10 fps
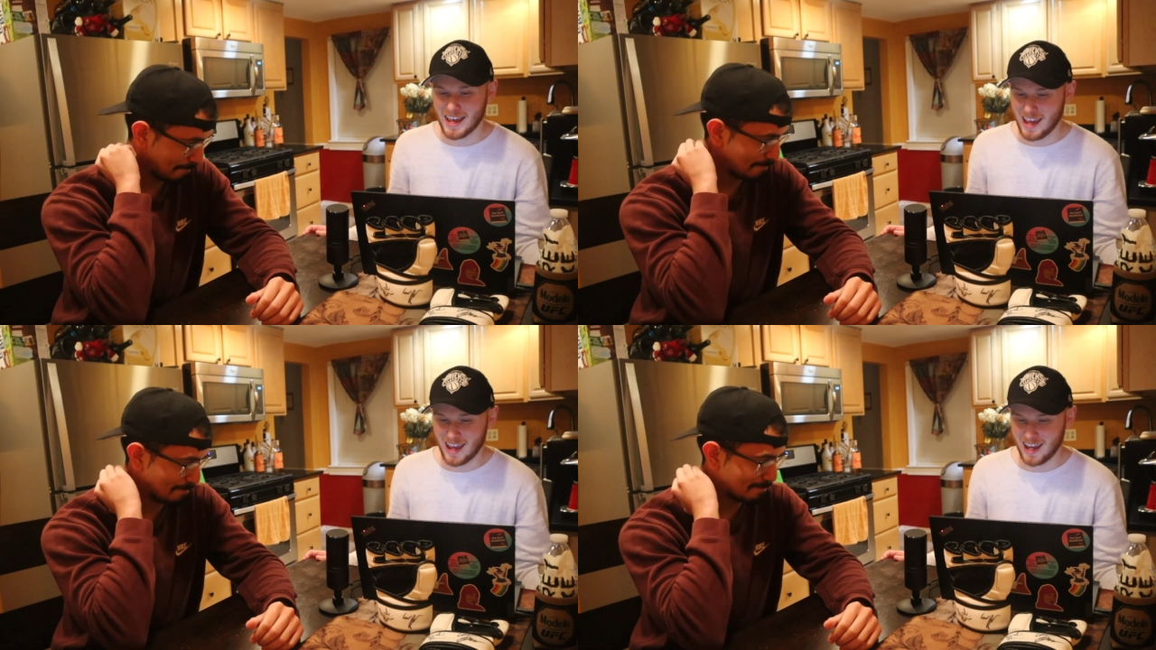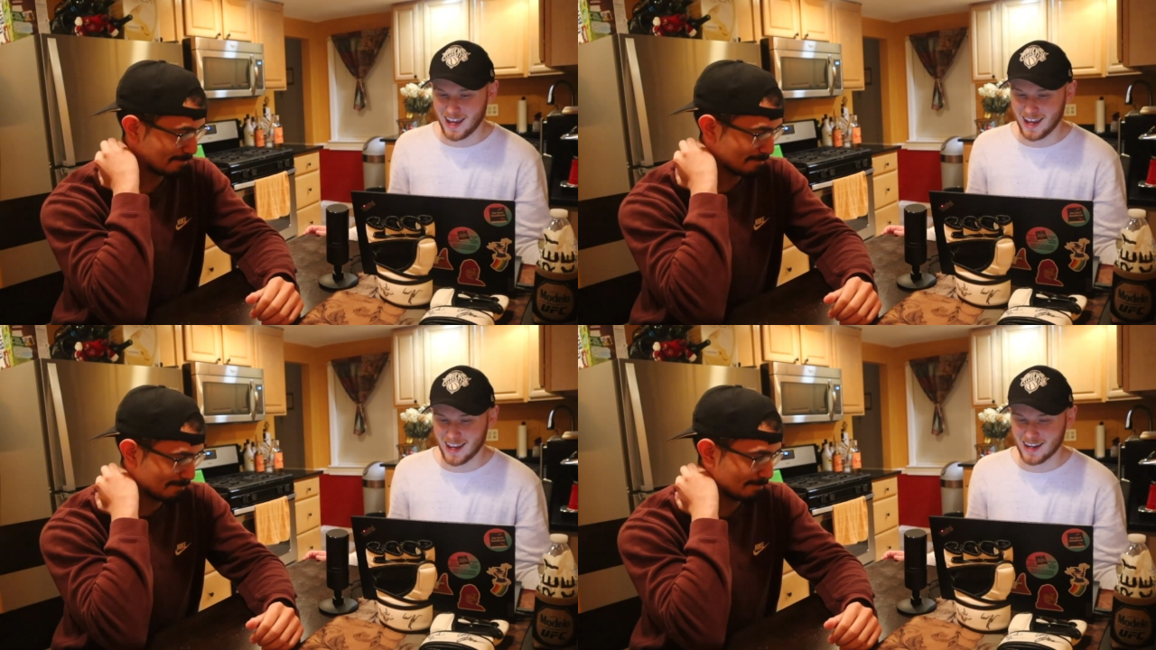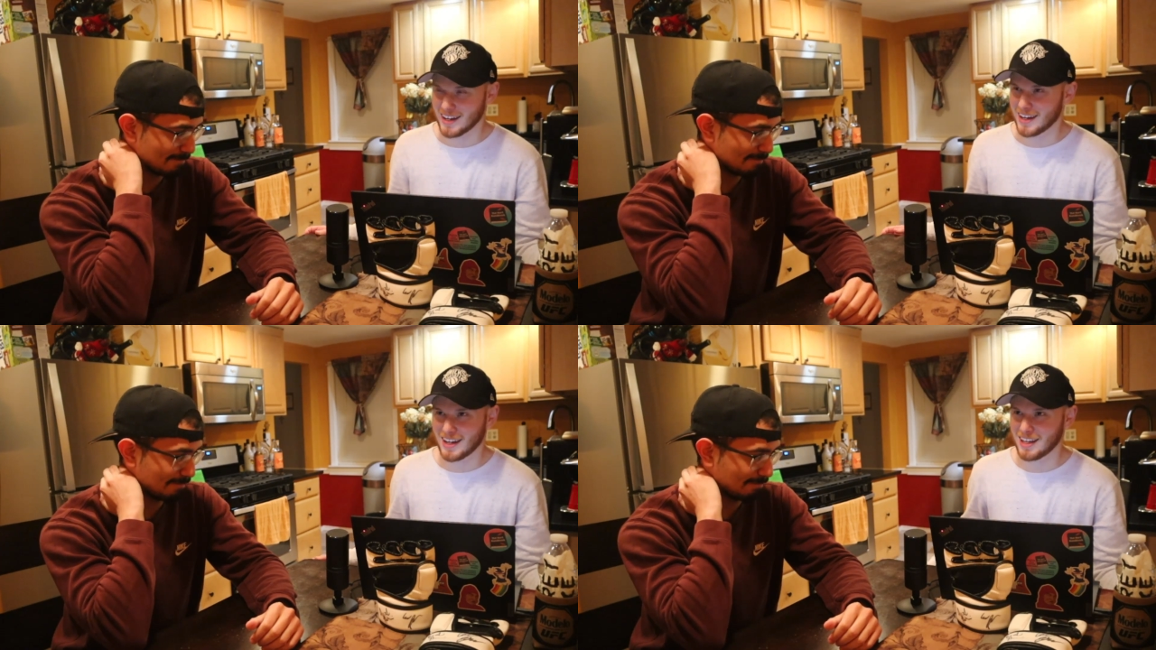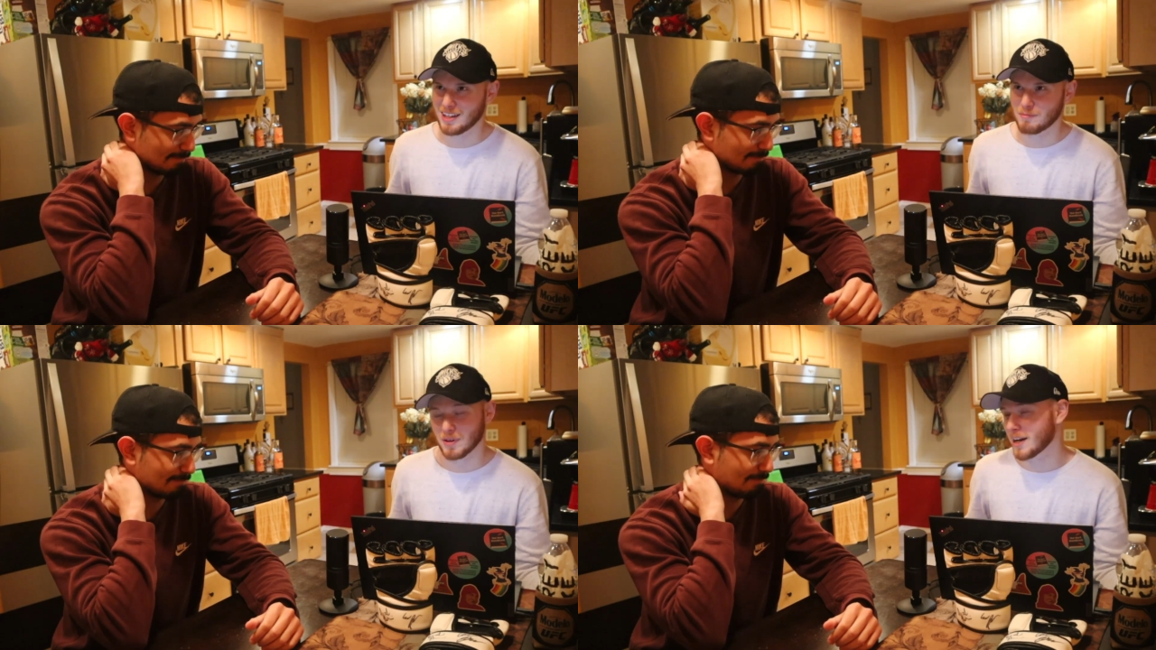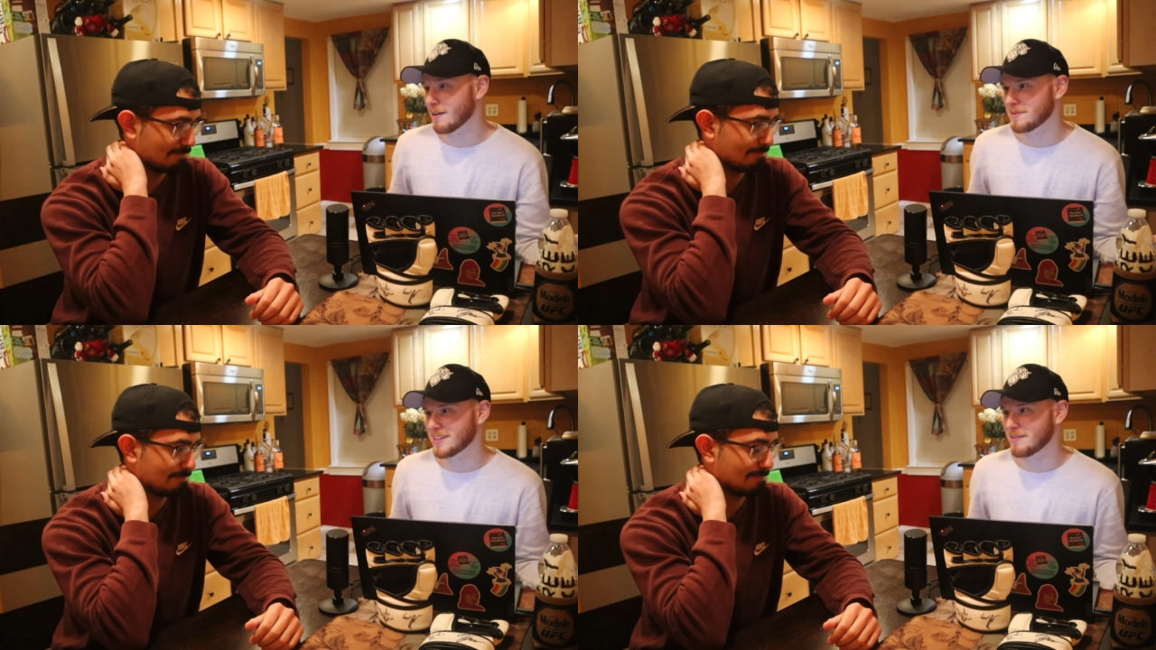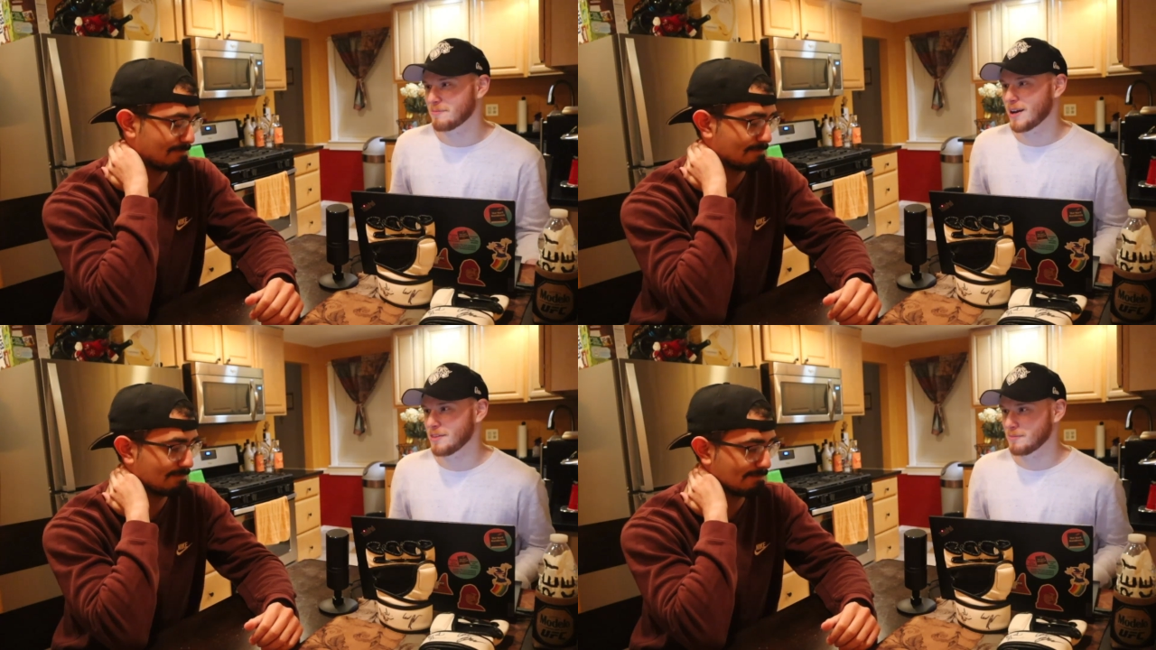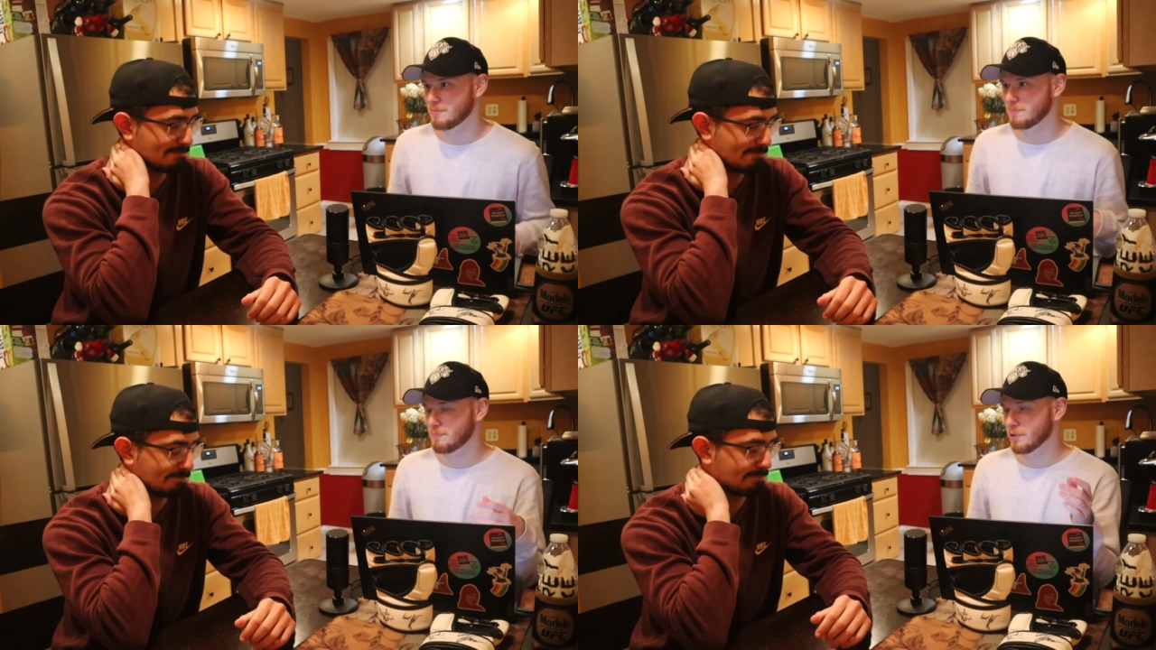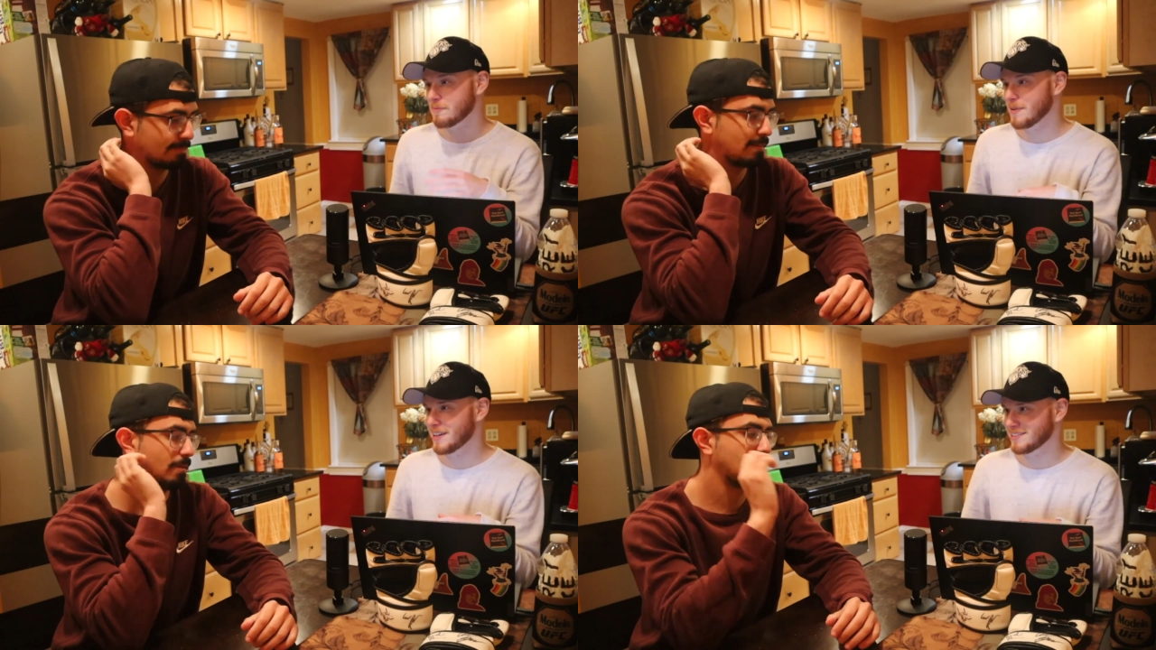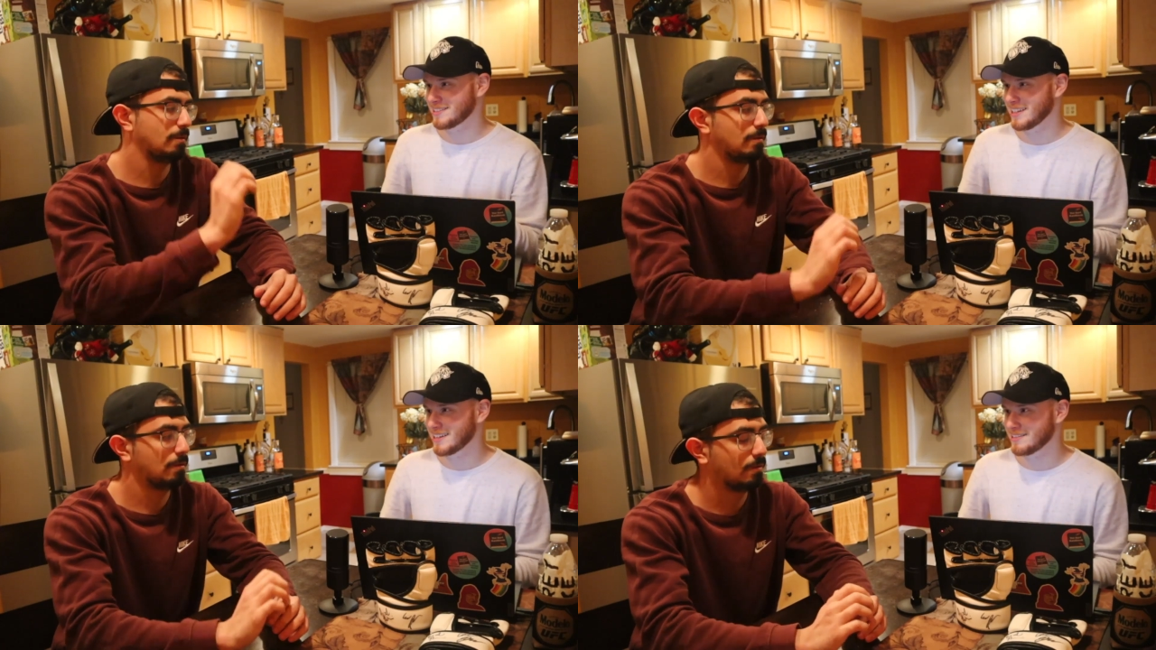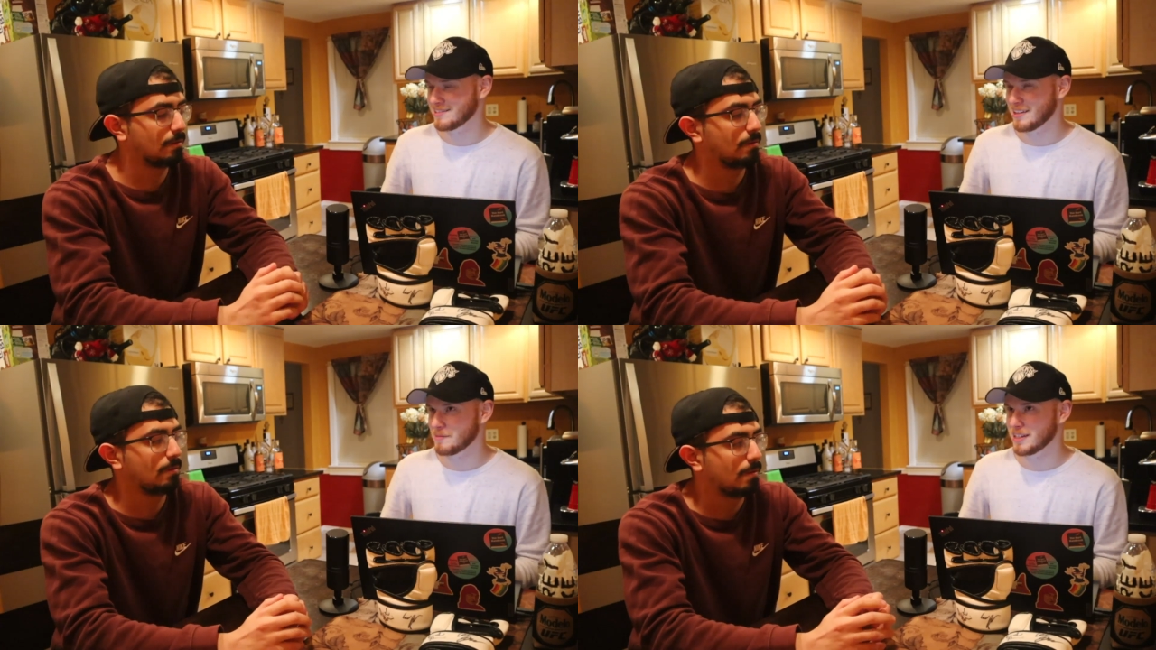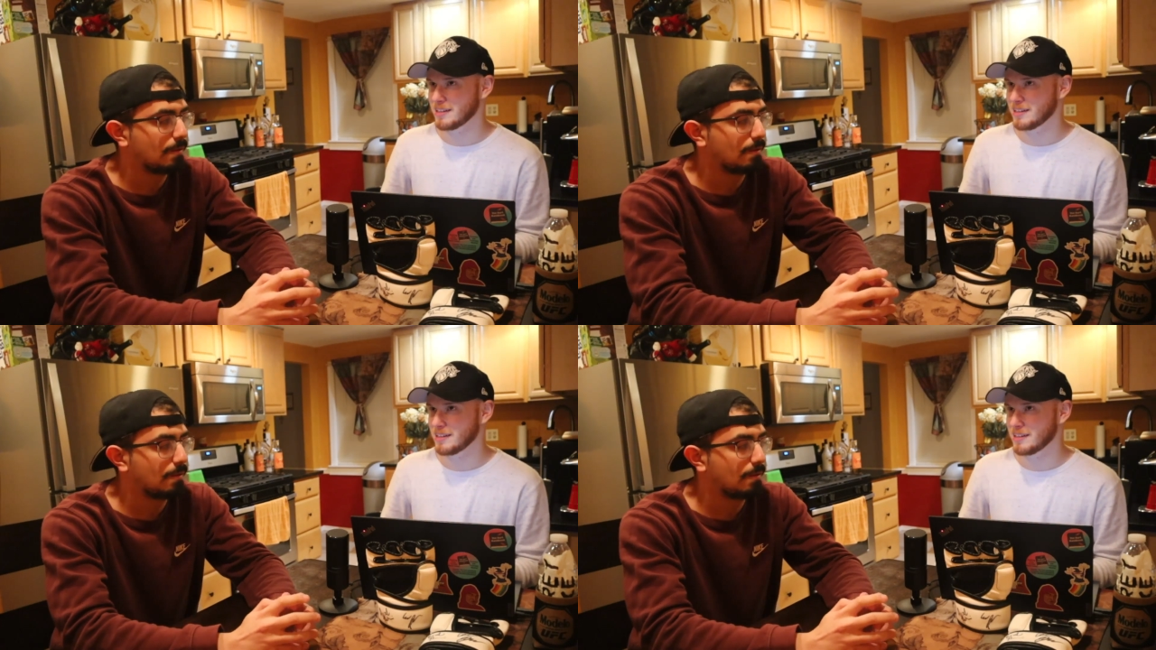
Speaker 1: and big upset by the bookmaker standards. I mean,